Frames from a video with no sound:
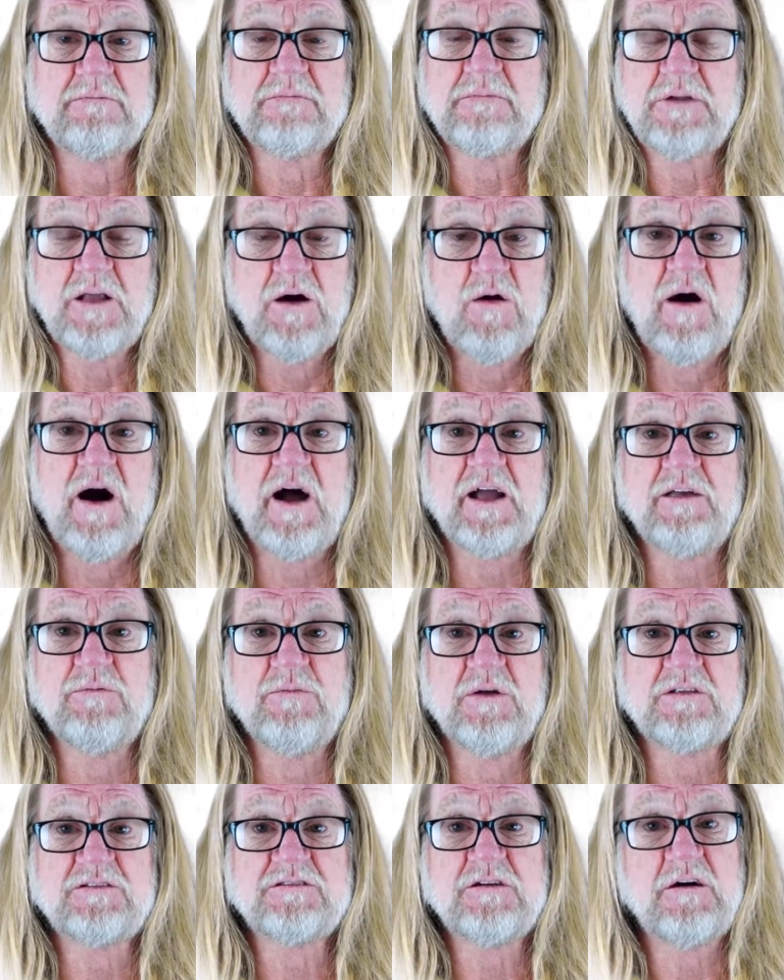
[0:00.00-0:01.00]
no
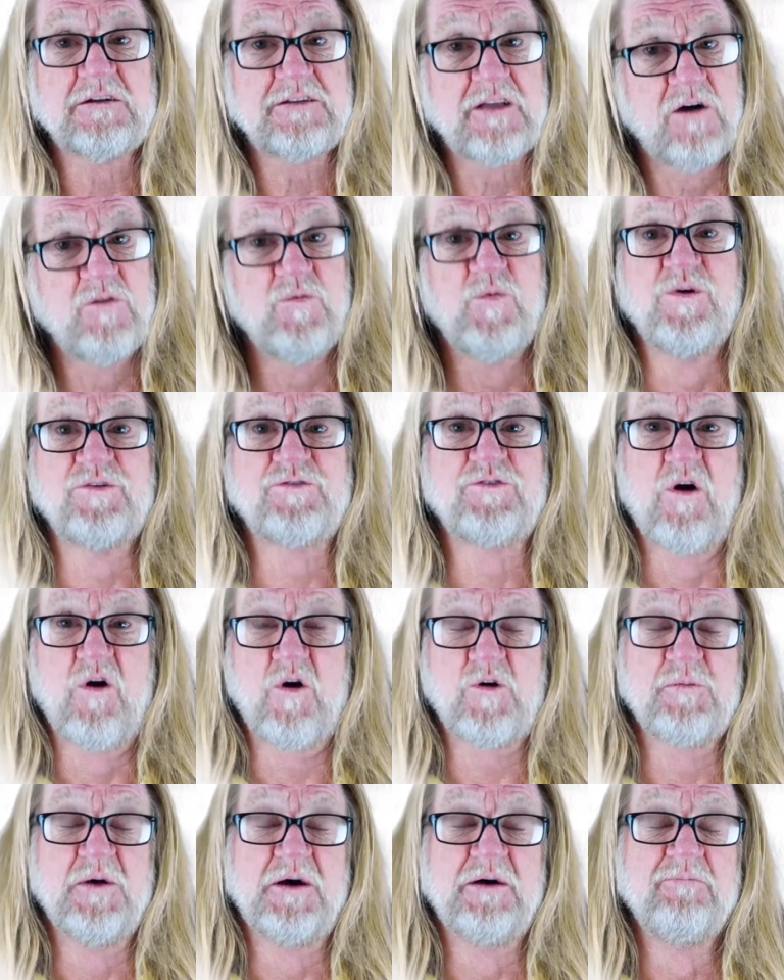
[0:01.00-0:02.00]
arguments. I don't want
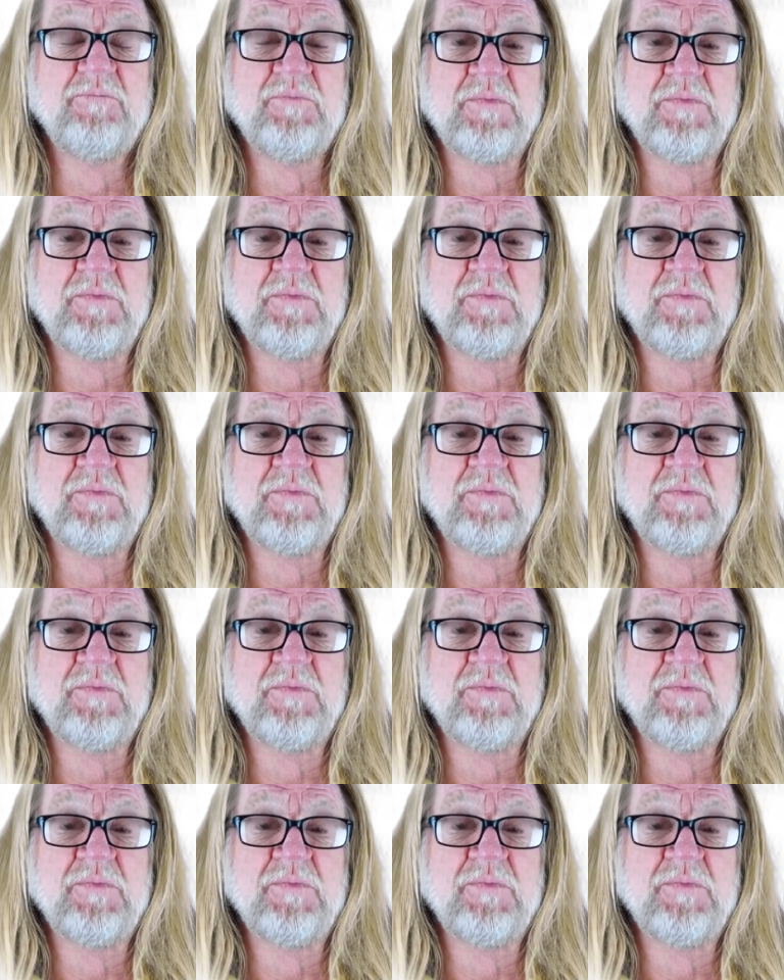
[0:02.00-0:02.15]
dogma.